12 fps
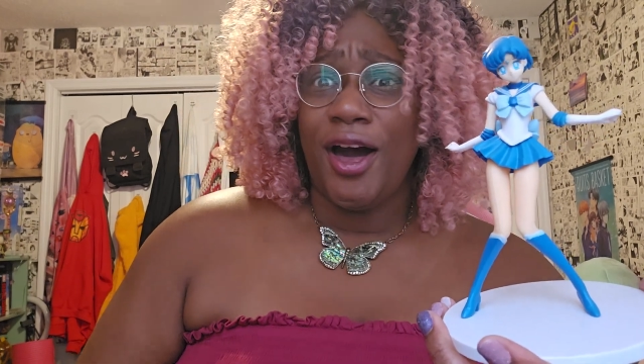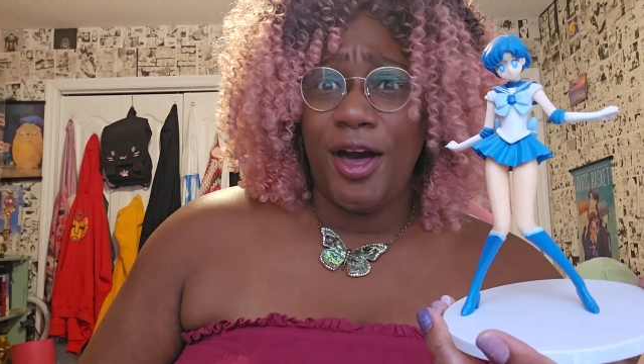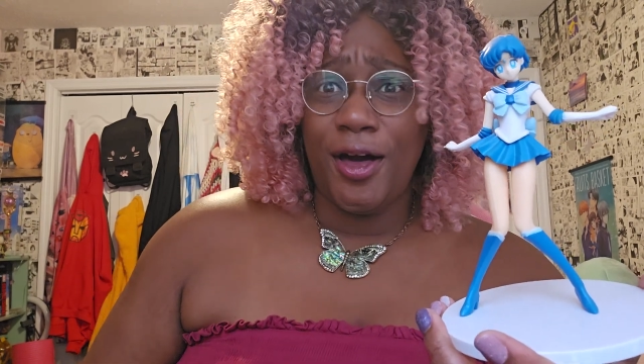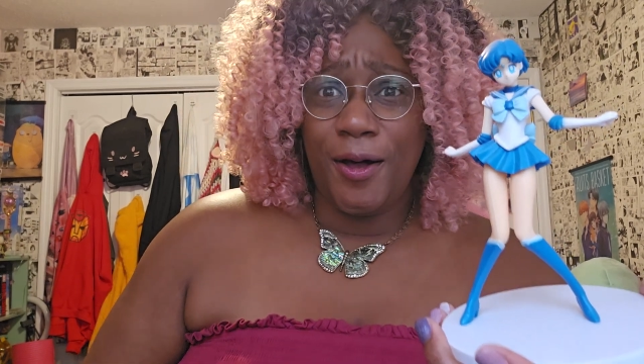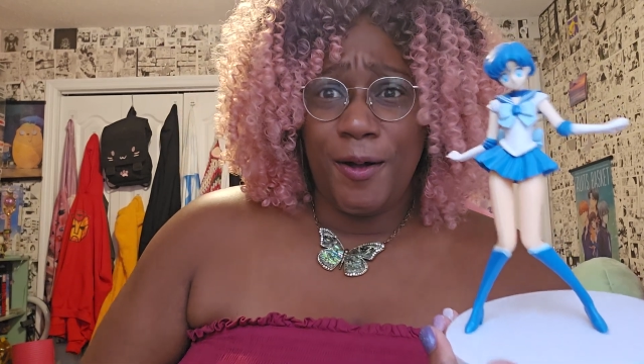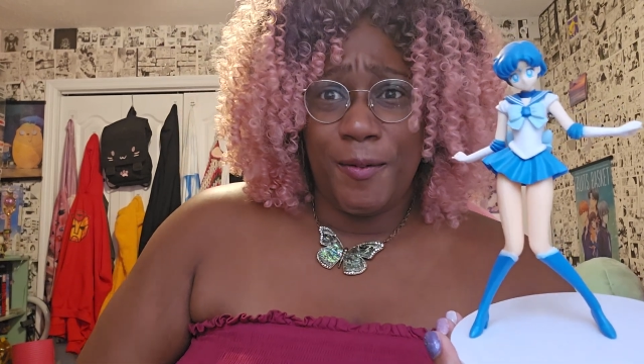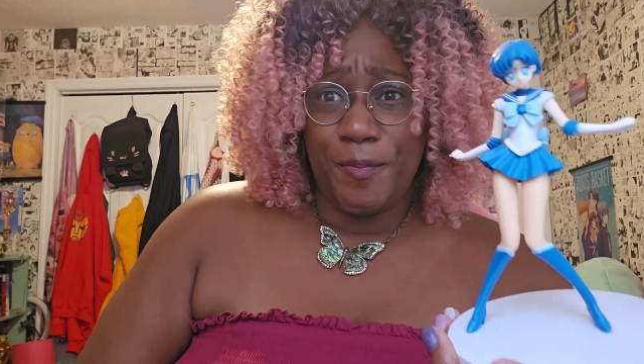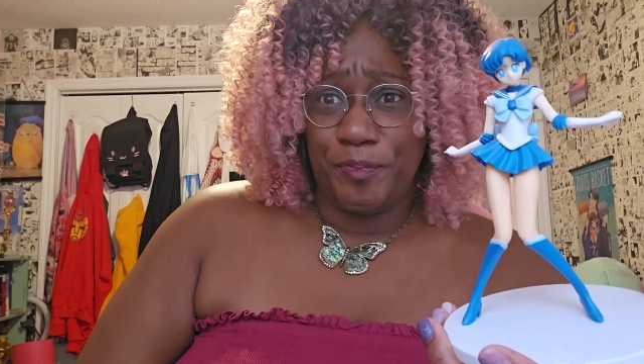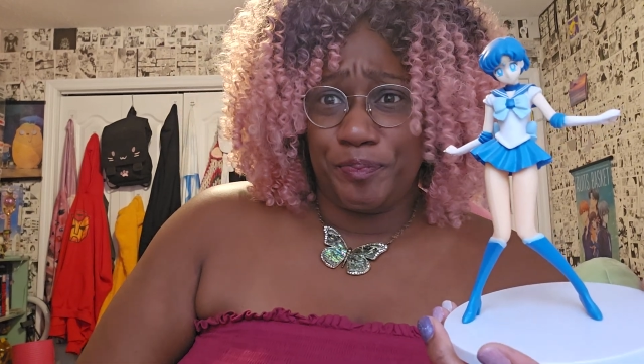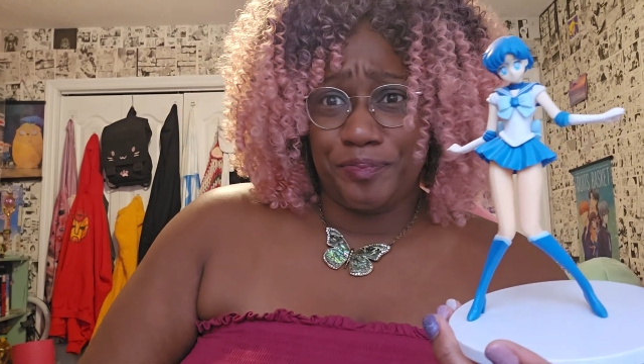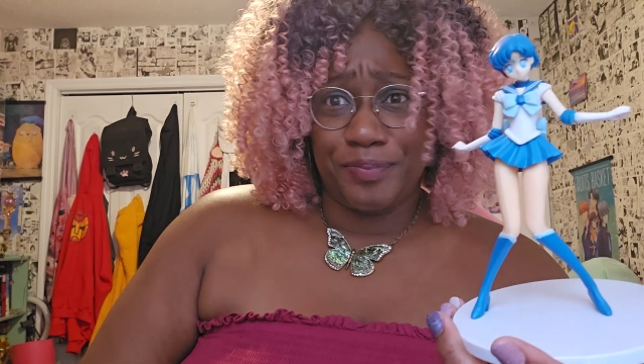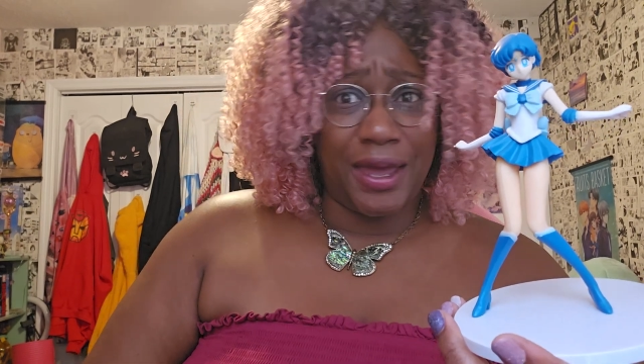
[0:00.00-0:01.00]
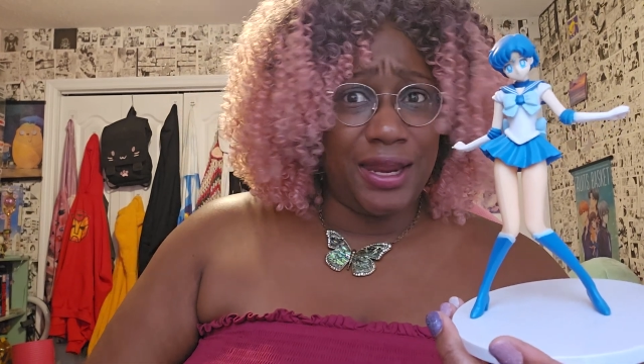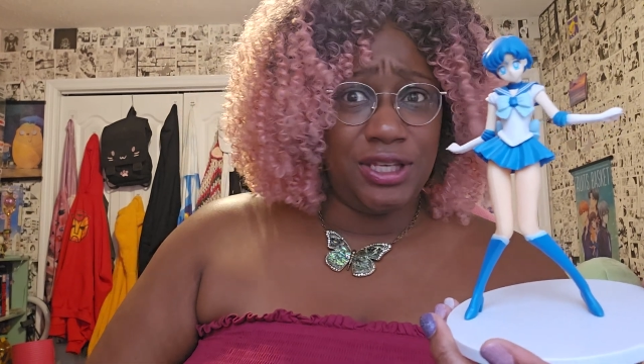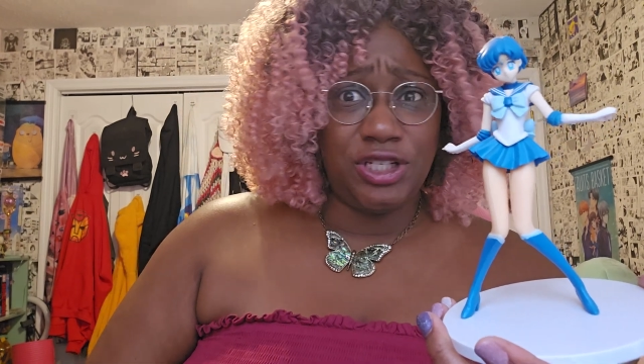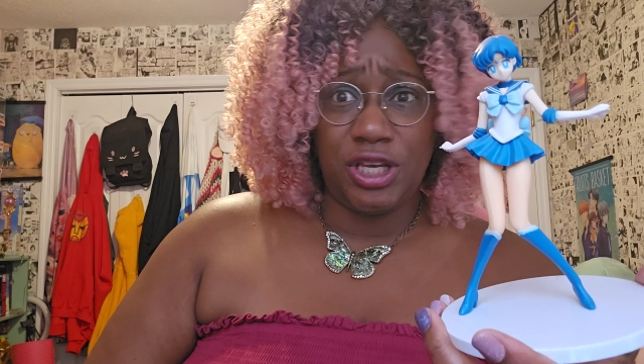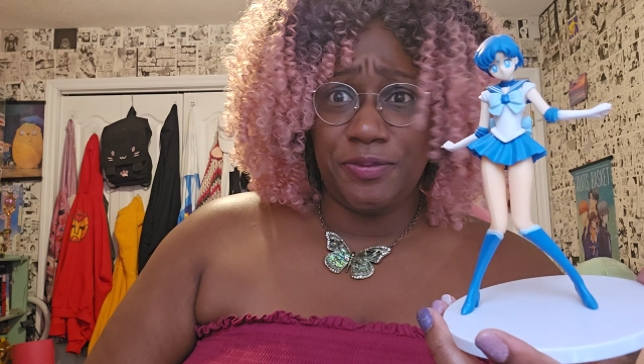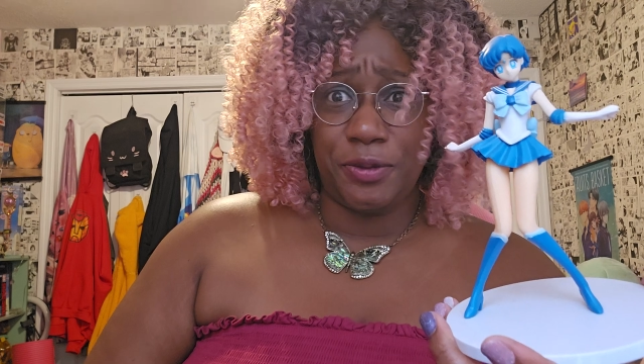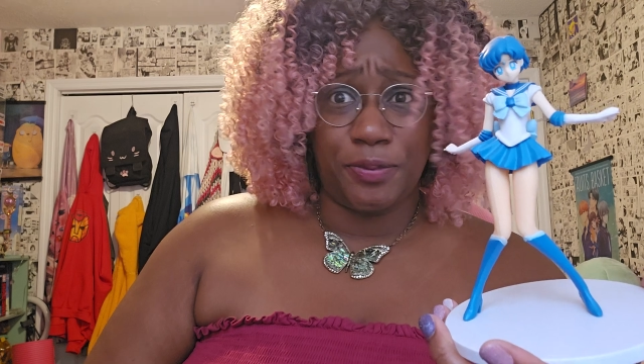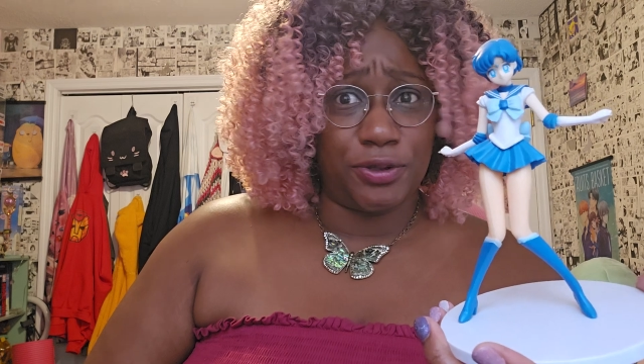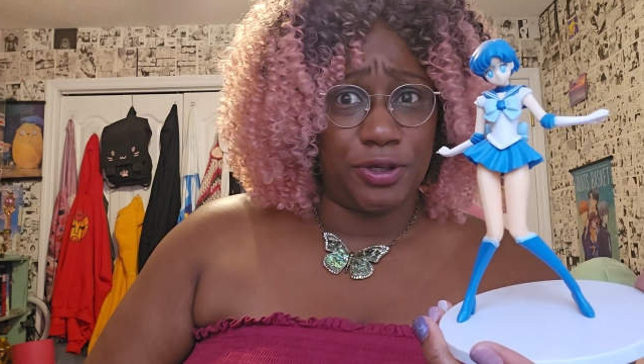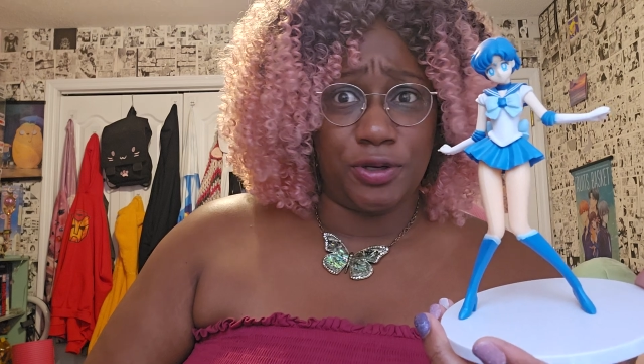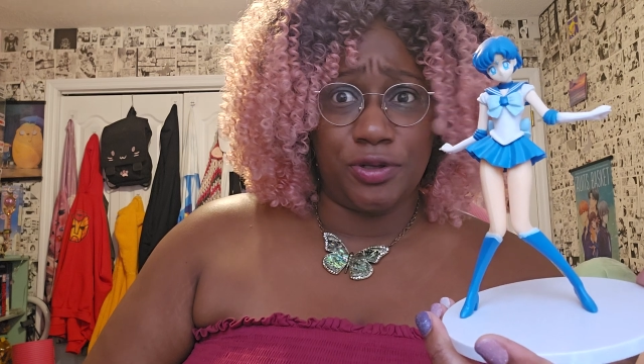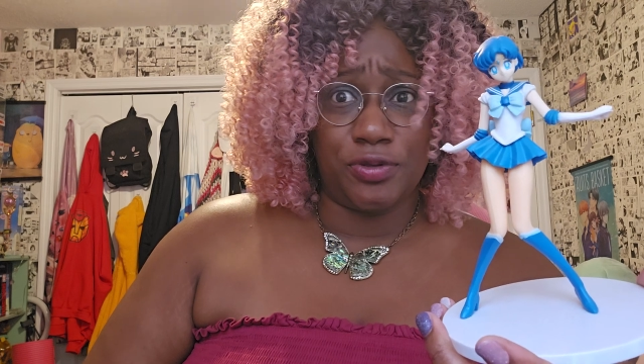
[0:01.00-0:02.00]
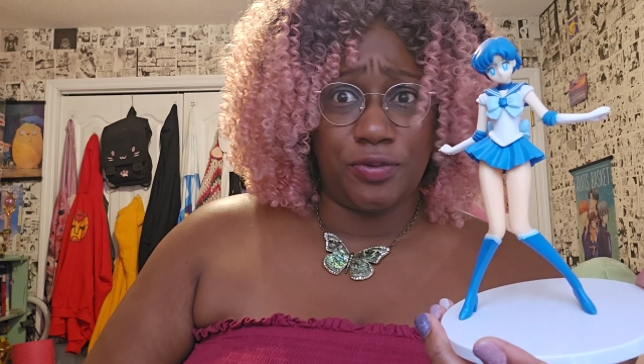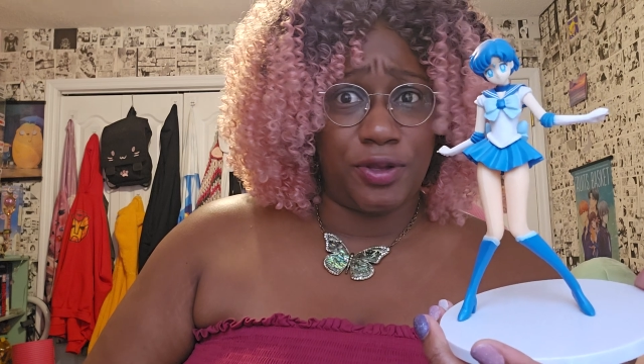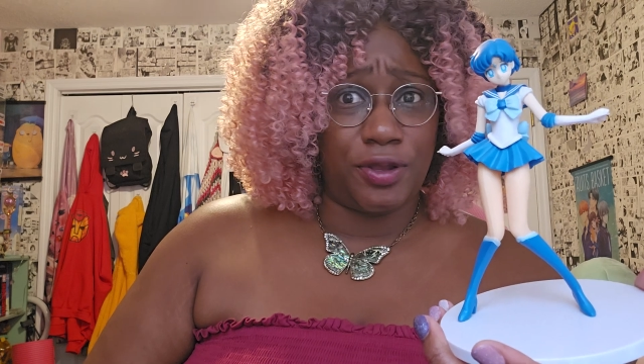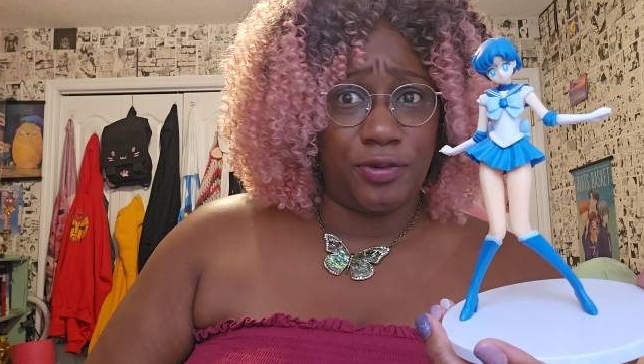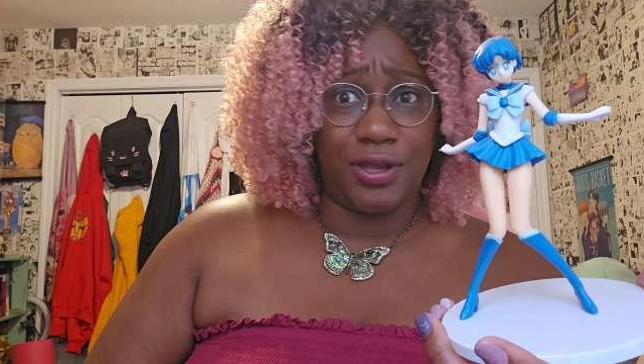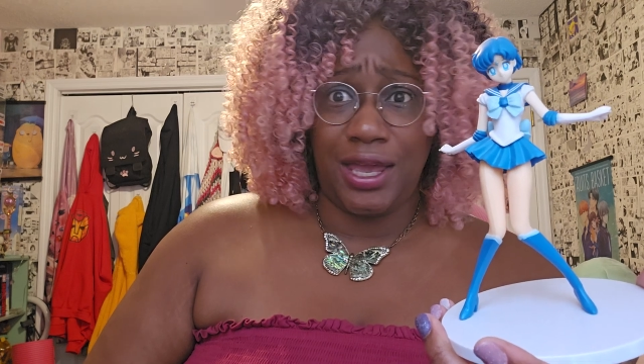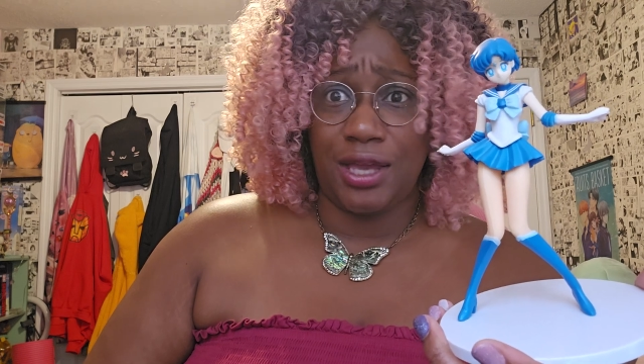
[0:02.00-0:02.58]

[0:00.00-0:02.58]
That ain't cheap to produce with